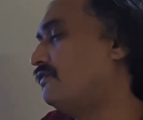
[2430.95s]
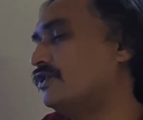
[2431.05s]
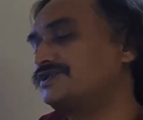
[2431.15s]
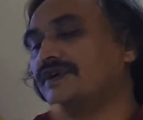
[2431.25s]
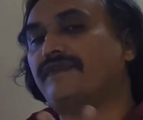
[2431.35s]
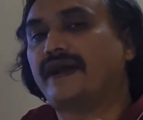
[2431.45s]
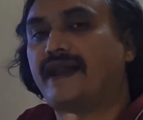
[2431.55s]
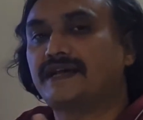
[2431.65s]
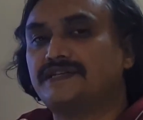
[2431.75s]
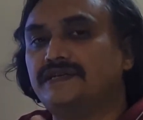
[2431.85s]
force of
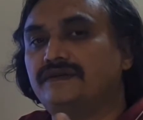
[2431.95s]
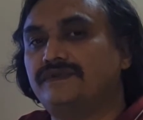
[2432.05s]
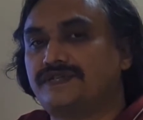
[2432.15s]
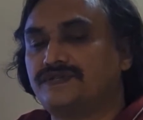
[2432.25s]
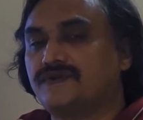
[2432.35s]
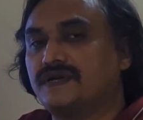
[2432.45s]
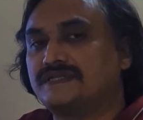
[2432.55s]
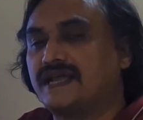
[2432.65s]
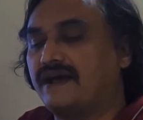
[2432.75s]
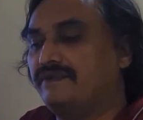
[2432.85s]
attraction which is known as
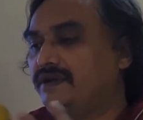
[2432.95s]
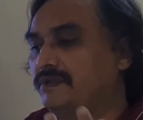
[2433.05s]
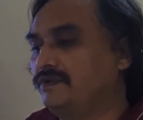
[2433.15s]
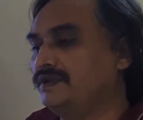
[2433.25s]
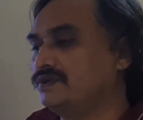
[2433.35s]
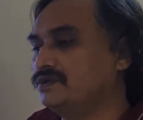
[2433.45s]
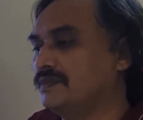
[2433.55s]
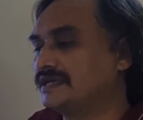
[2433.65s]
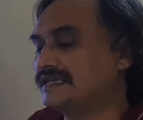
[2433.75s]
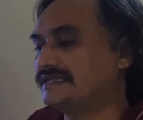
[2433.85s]
gravity between the two
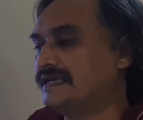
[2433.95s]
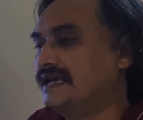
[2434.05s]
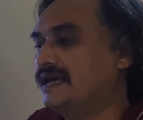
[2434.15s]
masses,